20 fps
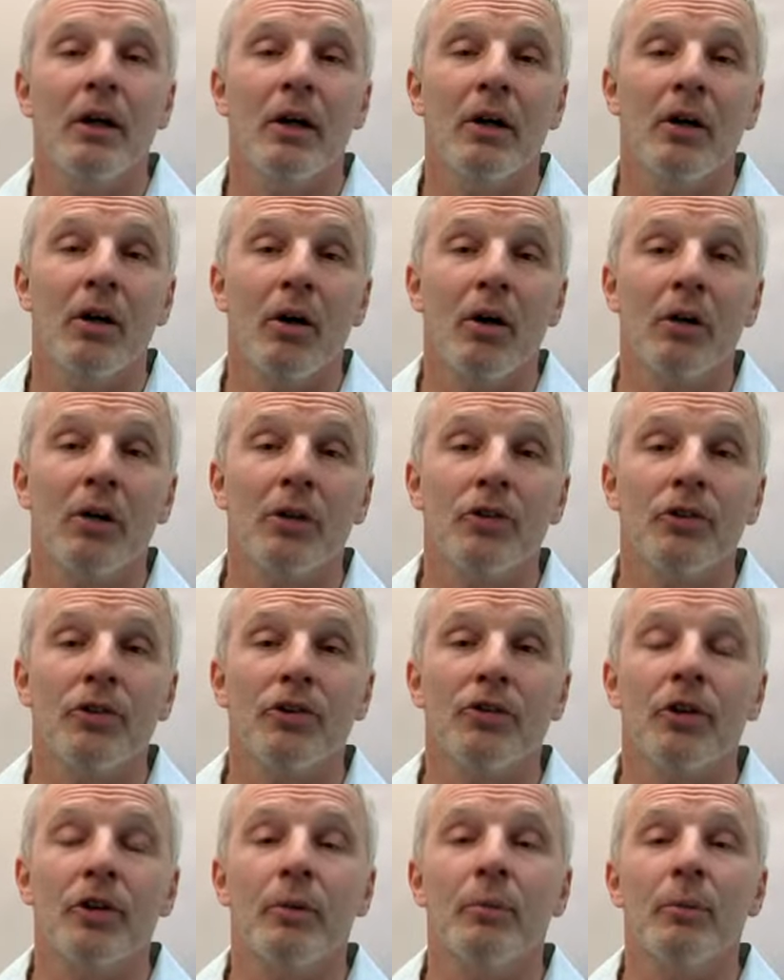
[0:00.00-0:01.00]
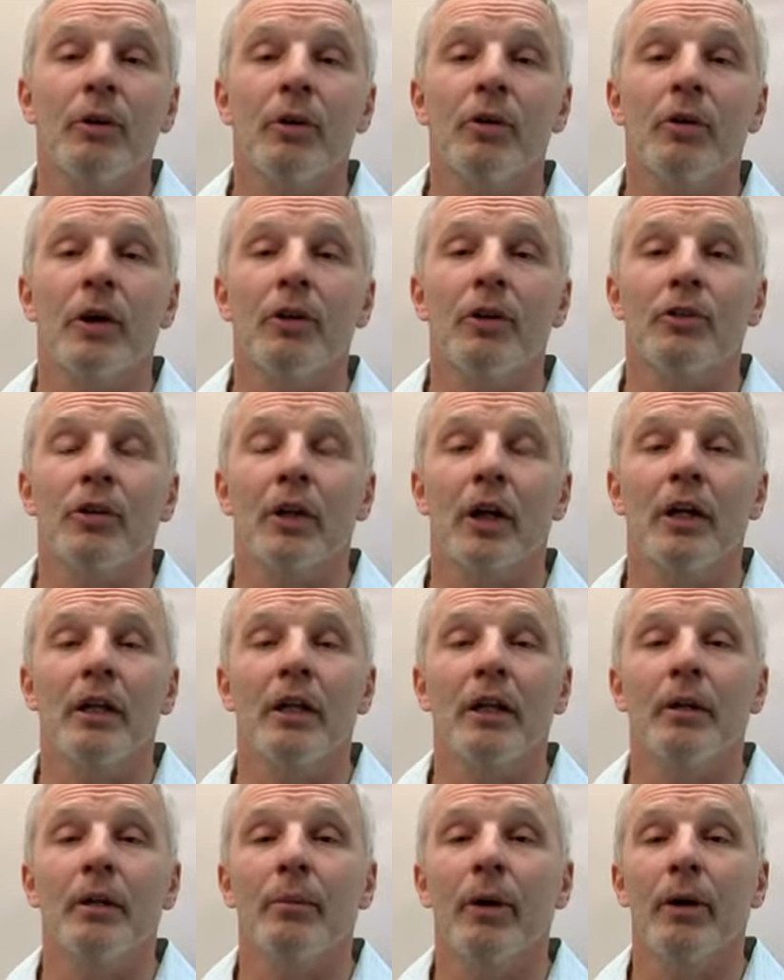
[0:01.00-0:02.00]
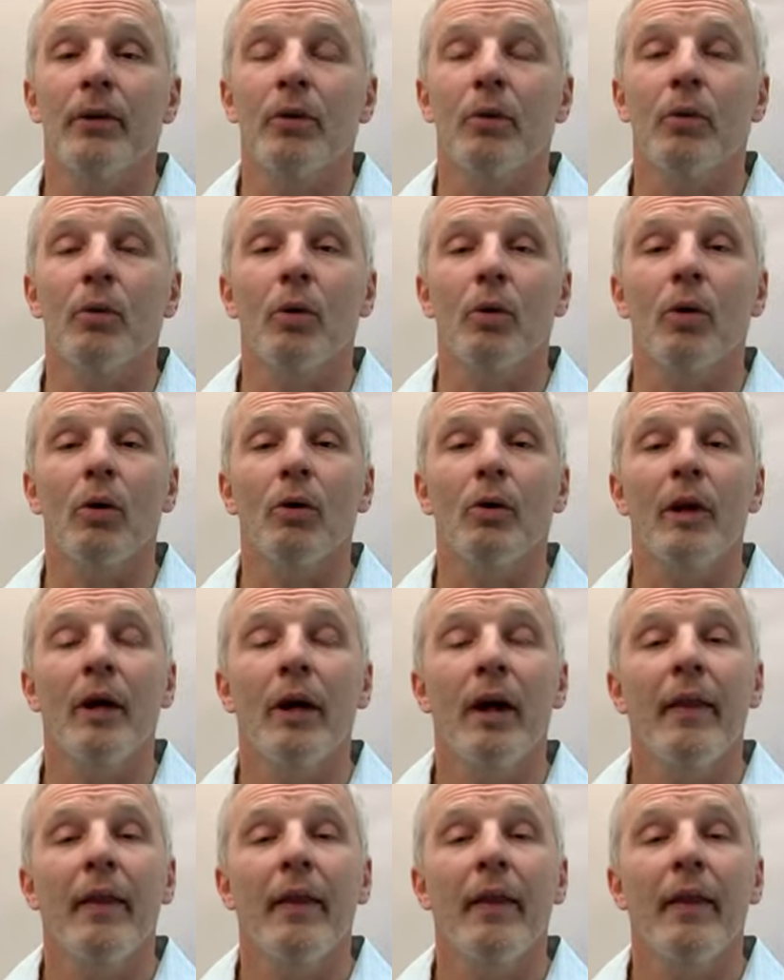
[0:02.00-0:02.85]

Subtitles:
An artist is someone who has an idea about the world.